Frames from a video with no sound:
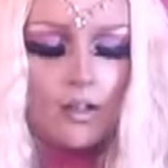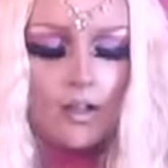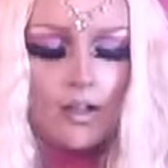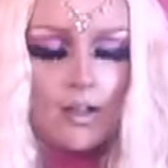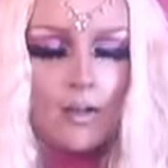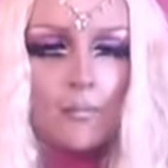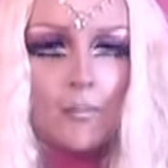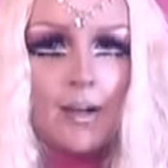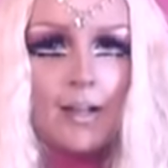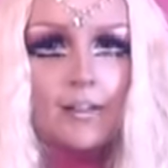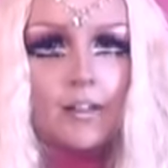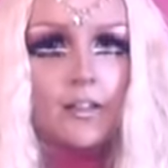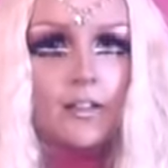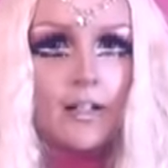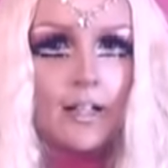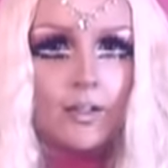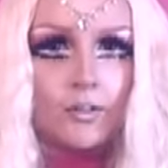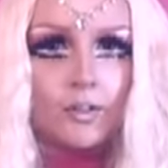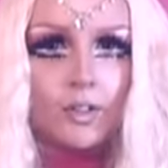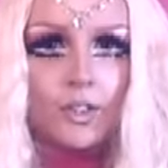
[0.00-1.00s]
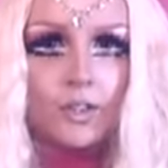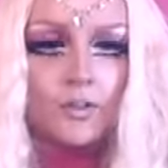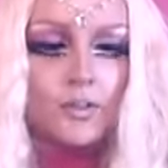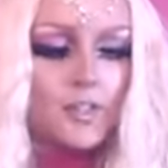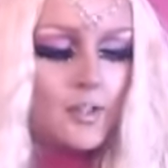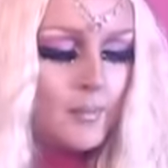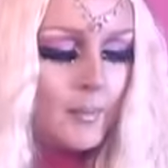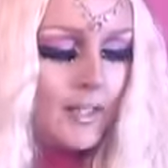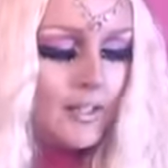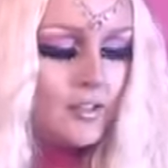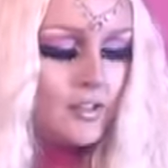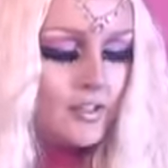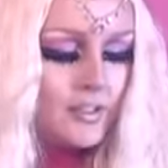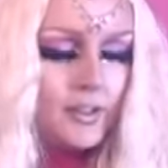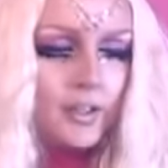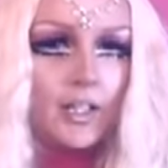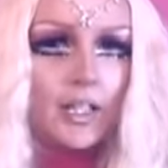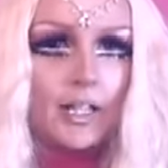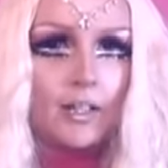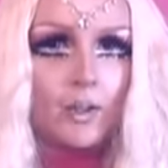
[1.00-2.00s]
I learned how to use it by just
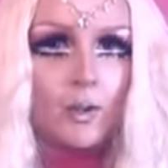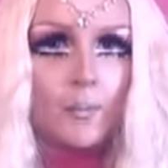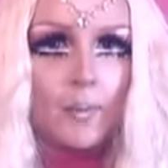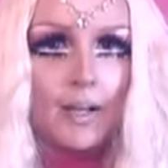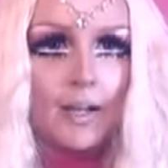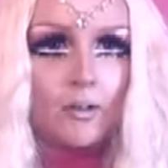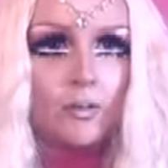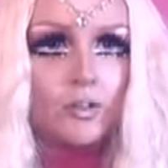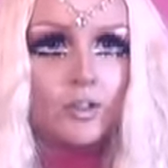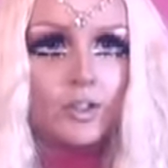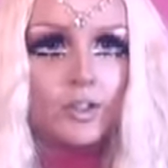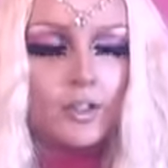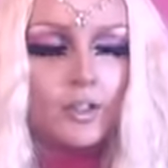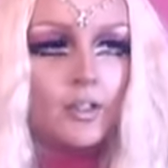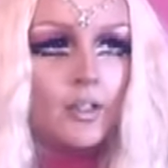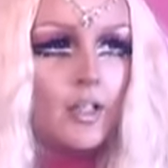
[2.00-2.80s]
looking up how to